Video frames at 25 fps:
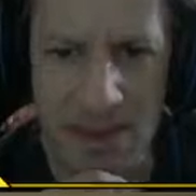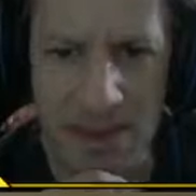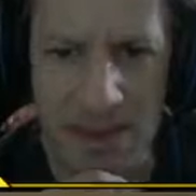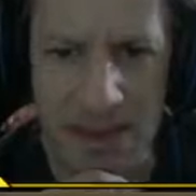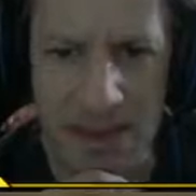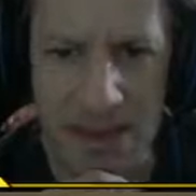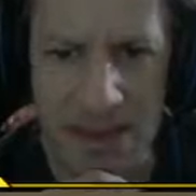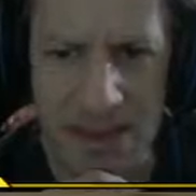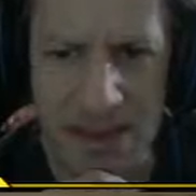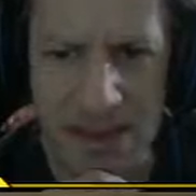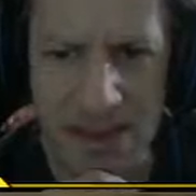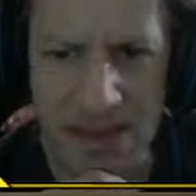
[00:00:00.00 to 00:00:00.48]

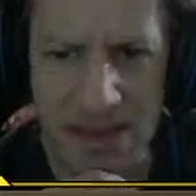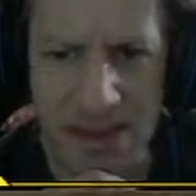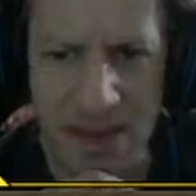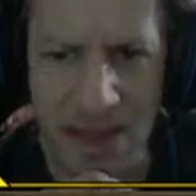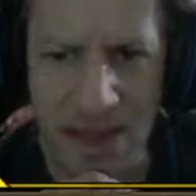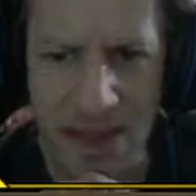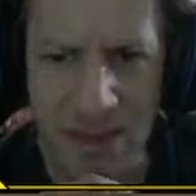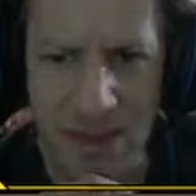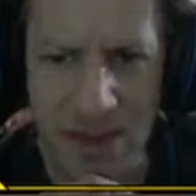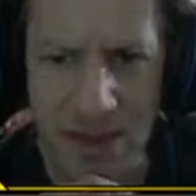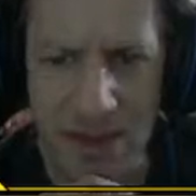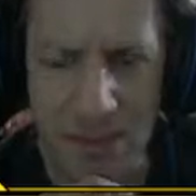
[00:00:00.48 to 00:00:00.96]
and
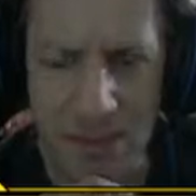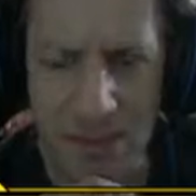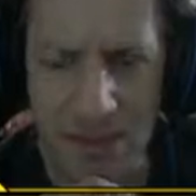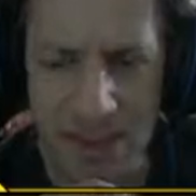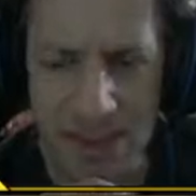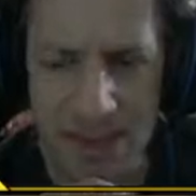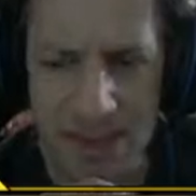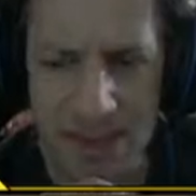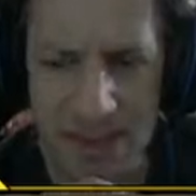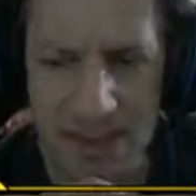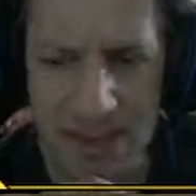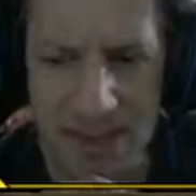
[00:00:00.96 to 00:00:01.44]
I'm going to play
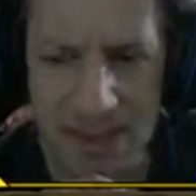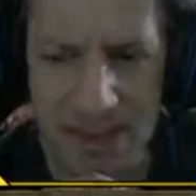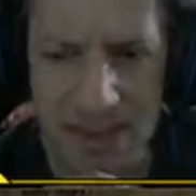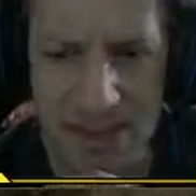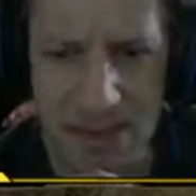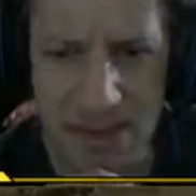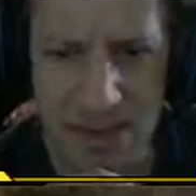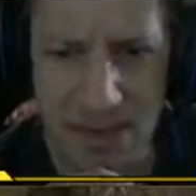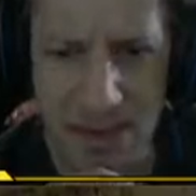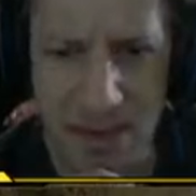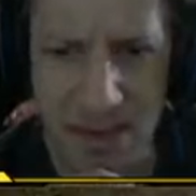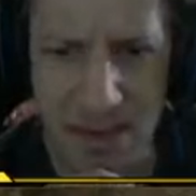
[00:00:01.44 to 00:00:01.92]
test it
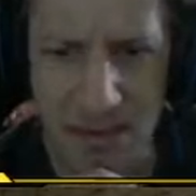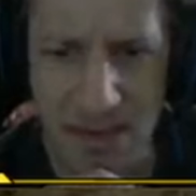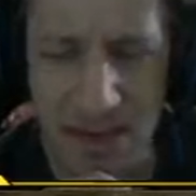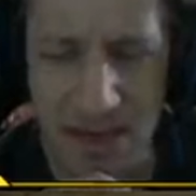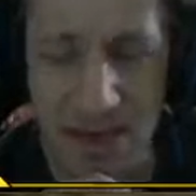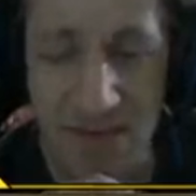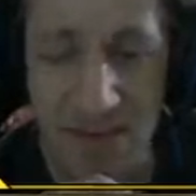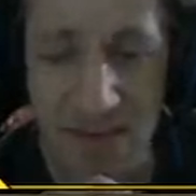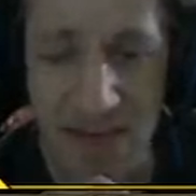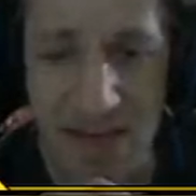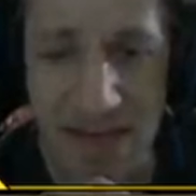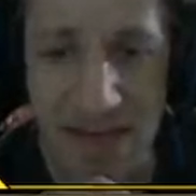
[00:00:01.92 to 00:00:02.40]

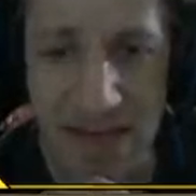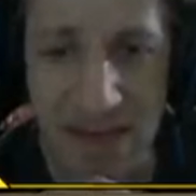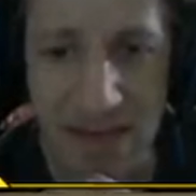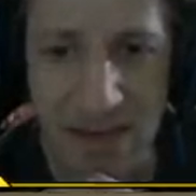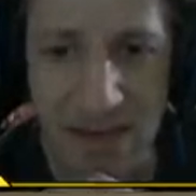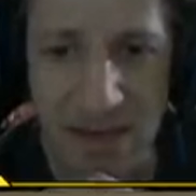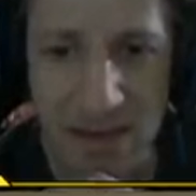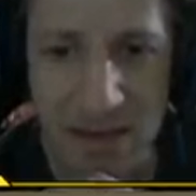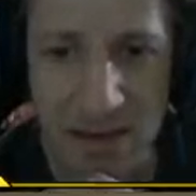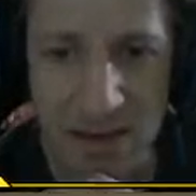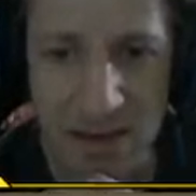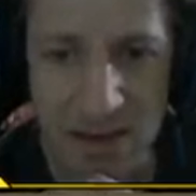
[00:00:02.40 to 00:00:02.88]
if I
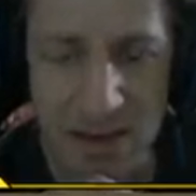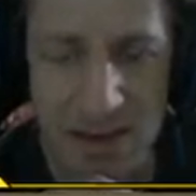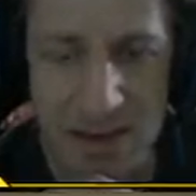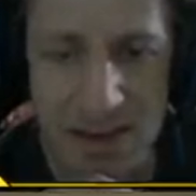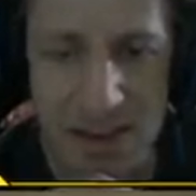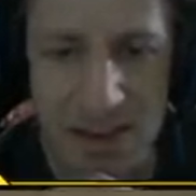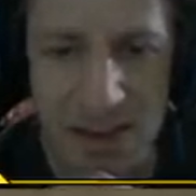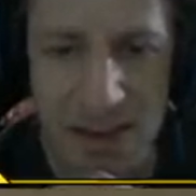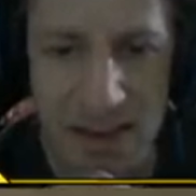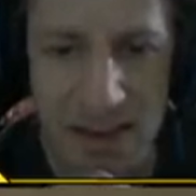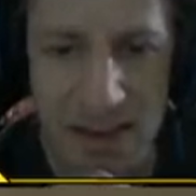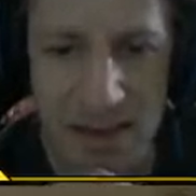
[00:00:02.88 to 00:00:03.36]
can
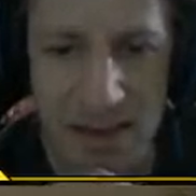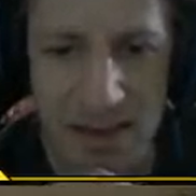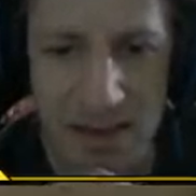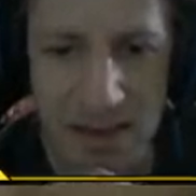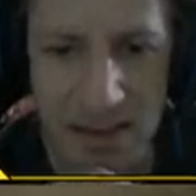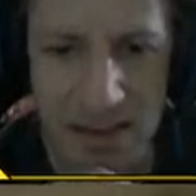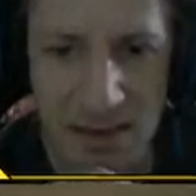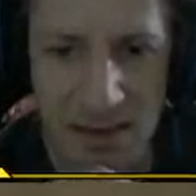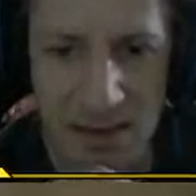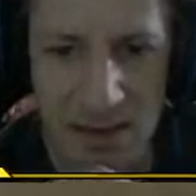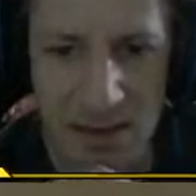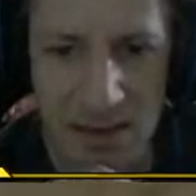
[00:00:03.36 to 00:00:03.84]
tonight.
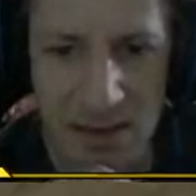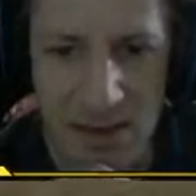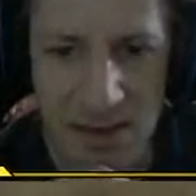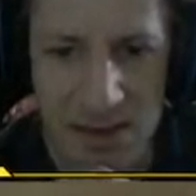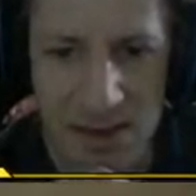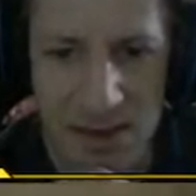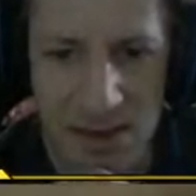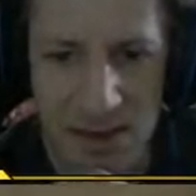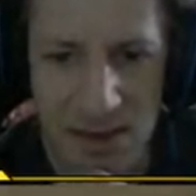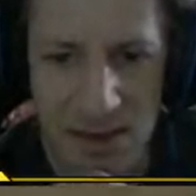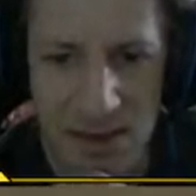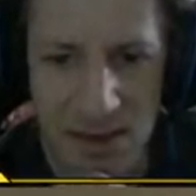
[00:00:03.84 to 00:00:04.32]

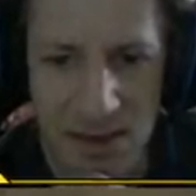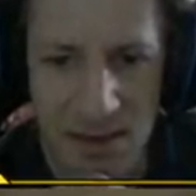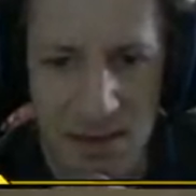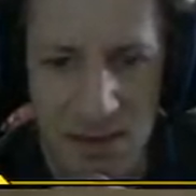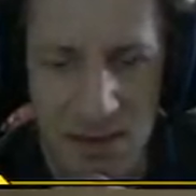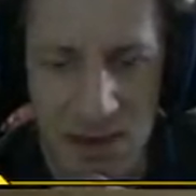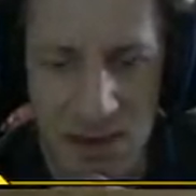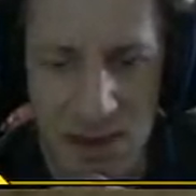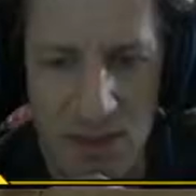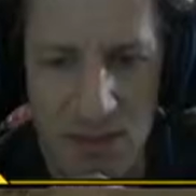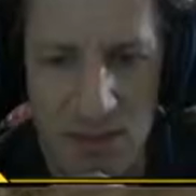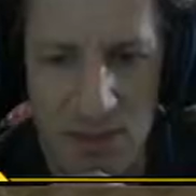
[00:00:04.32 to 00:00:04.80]

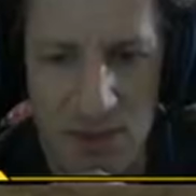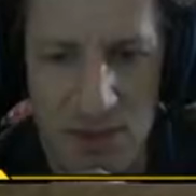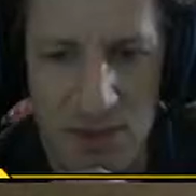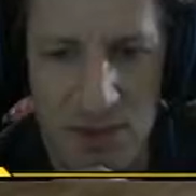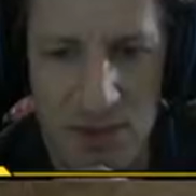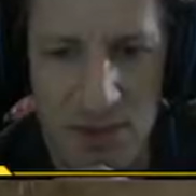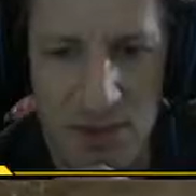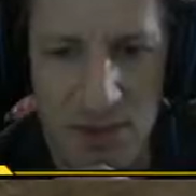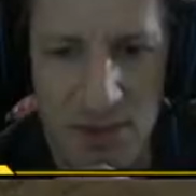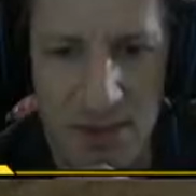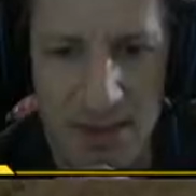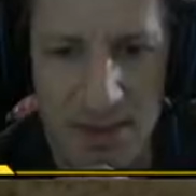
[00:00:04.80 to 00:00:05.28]
So I will
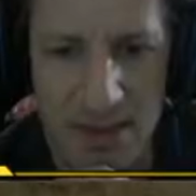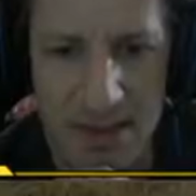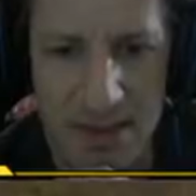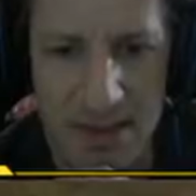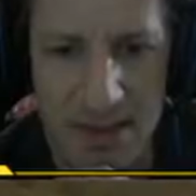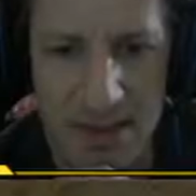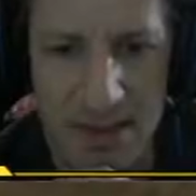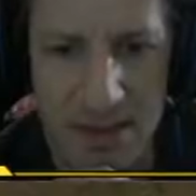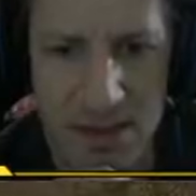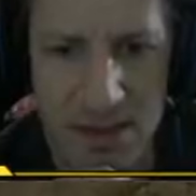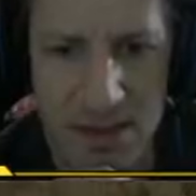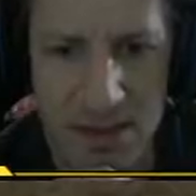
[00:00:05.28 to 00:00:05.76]
show
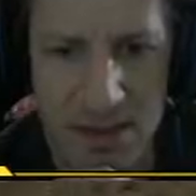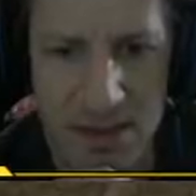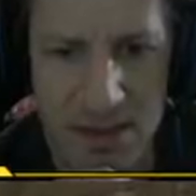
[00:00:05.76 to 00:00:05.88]
that.